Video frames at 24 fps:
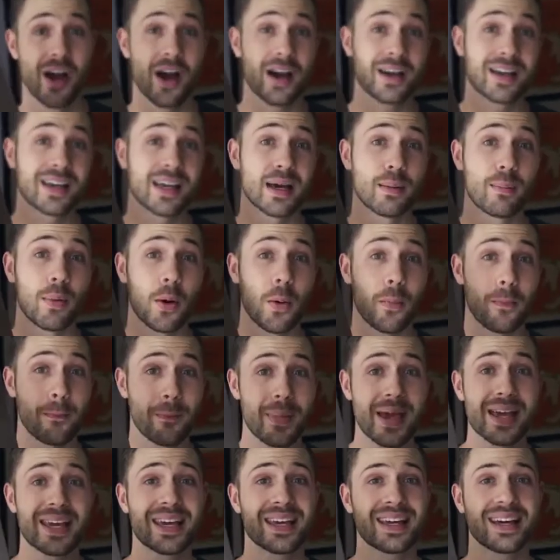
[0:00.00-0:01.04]
talking about
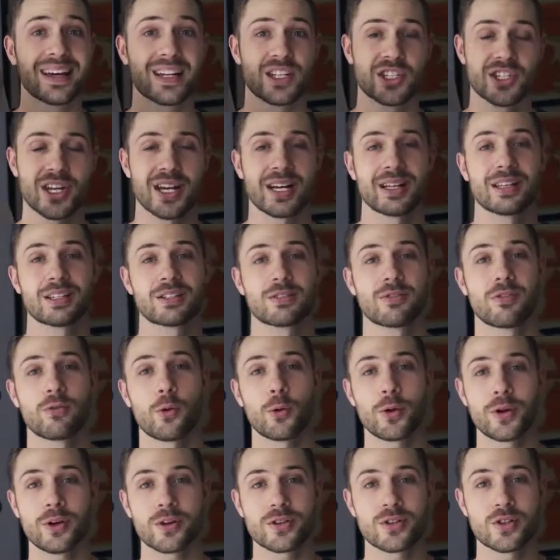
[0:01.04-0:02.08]
making a checklist
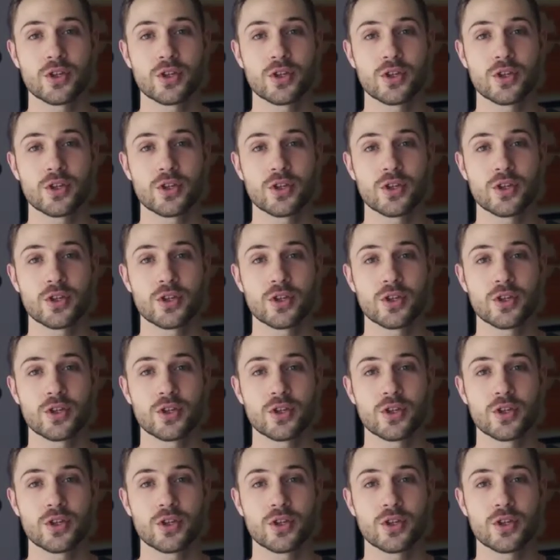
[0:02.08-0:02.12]
for your